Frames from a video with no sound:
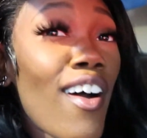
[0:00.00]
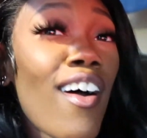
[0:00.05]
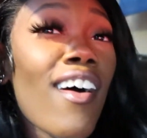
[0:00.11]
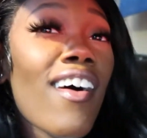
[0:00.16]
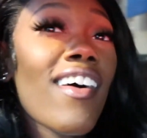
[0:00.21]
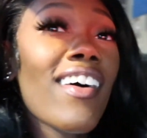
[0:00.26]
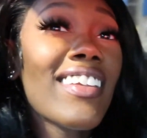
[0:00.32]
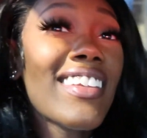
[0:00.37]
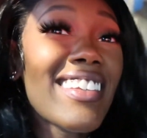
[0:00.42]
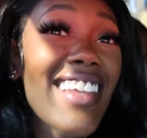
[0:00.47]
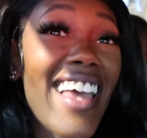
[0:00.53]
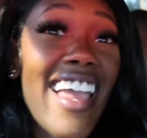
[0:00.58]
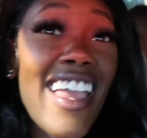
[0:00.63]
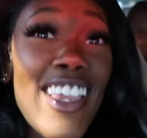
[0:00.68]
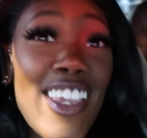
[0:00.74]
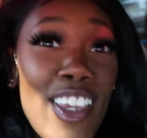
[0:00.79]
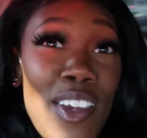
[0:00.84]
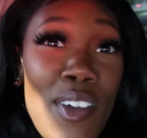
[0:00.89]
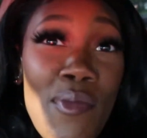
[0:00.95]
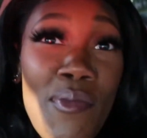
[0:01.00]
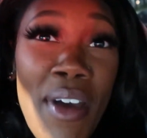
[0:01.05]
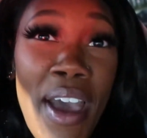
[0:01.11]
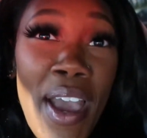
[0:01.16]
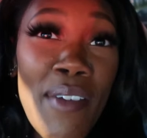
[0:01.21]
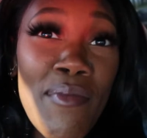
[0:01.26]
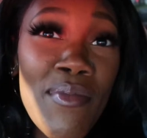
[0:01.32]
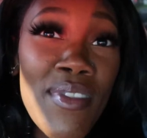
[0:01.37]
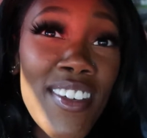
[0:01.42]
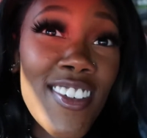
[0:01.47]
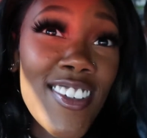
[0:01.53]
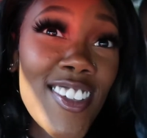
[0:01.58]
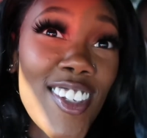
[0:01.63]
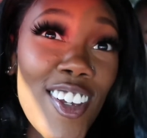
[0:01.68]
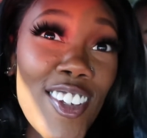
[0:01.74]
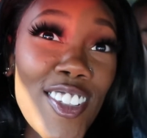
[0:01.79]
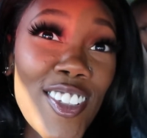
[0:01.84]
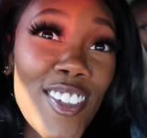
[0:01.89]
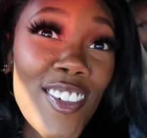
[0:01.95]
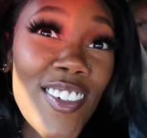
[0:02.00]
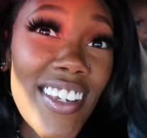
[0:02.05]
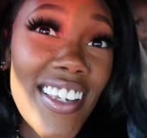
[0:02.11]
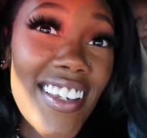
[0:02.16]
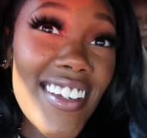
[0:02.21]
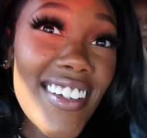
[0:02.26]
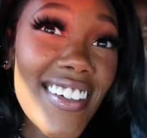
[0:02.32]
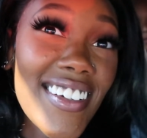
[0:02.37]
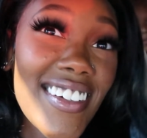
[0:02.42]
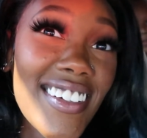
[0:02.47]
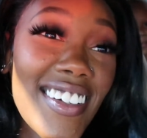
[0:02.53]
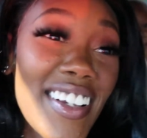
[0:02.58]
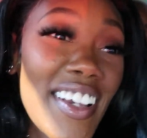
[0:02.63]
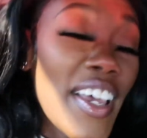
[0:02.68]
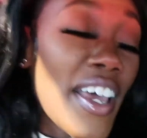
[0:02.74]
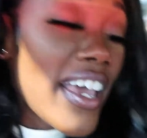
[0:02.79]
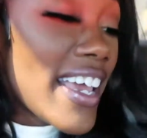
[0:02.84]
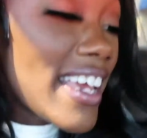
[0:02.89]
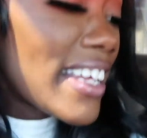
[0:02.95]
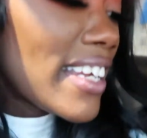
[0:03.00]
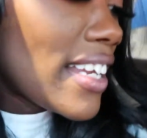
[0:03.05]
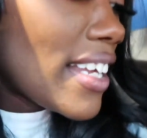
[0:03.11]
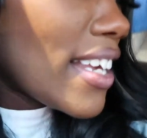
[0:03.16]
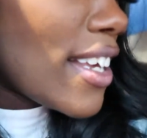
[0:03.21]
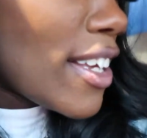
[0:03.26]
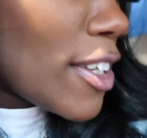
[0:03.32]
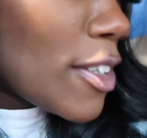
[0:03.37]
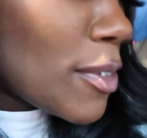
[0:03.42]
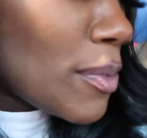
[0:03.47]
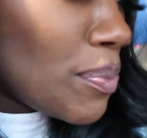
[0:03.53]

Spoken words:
Aw, thank you, baby. You're so sweet. And then,